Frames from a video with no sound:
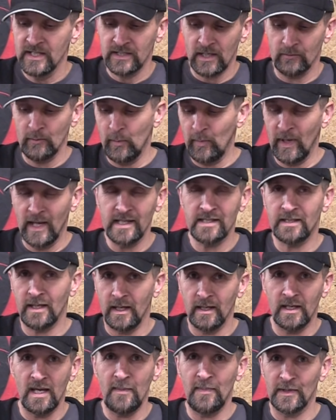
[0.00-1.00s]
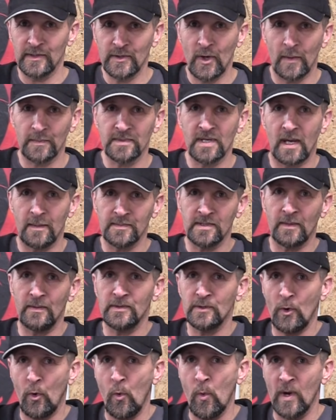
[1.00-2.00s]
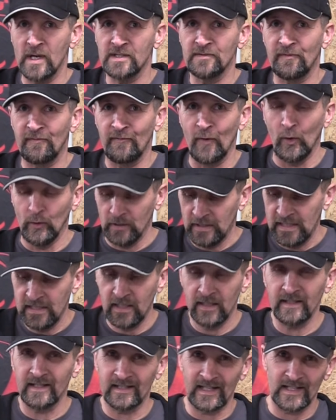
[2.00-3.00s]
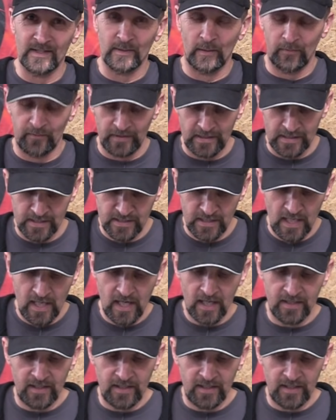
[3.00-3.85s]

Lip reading: So replace it and keep it topped up so it's always full. I think that's obvious.